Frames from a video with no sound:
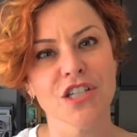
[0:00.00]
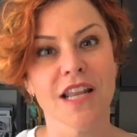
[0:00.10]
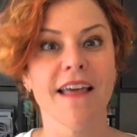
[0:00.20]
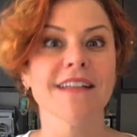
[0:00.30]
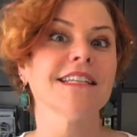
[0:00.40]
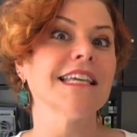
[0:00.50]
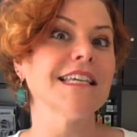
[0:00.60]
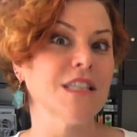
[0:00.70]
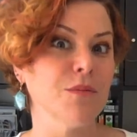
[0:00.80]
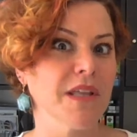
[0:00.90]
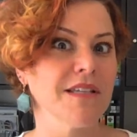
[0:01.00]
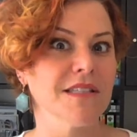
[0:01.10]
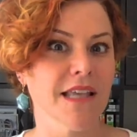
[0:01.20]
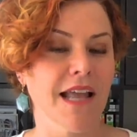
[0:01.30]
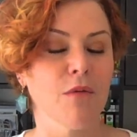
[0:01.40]
And that's an easy place
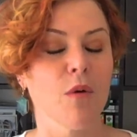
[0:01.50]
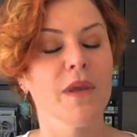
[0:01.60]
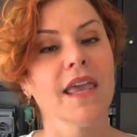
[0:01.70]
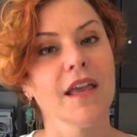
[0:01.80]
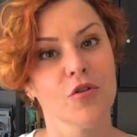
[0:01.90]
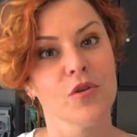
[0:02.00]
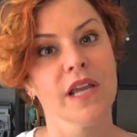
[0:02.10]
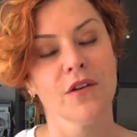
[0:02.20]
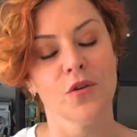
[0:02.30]
to get it when we can't create new